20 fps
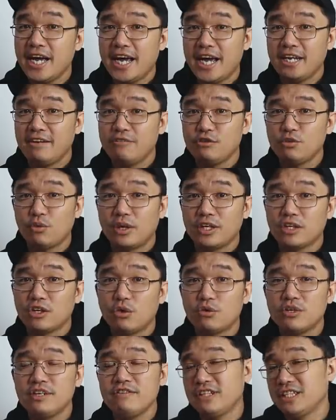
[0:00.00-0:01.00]
And if you want to
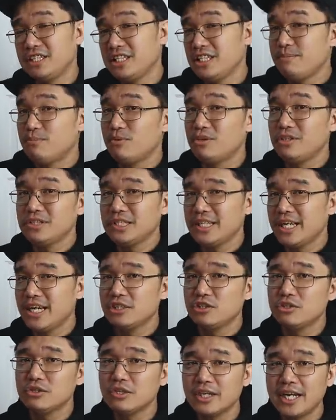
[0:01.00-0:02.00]
go even deeper into
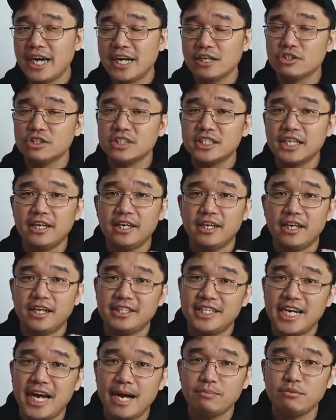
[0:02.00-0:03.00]
that, you can actually get an
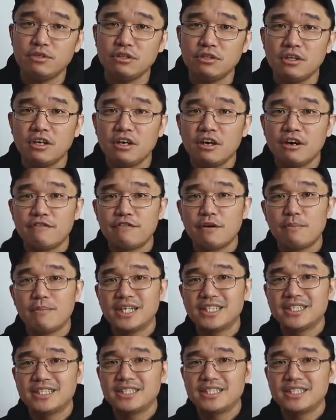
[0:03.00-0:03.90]
adapter from a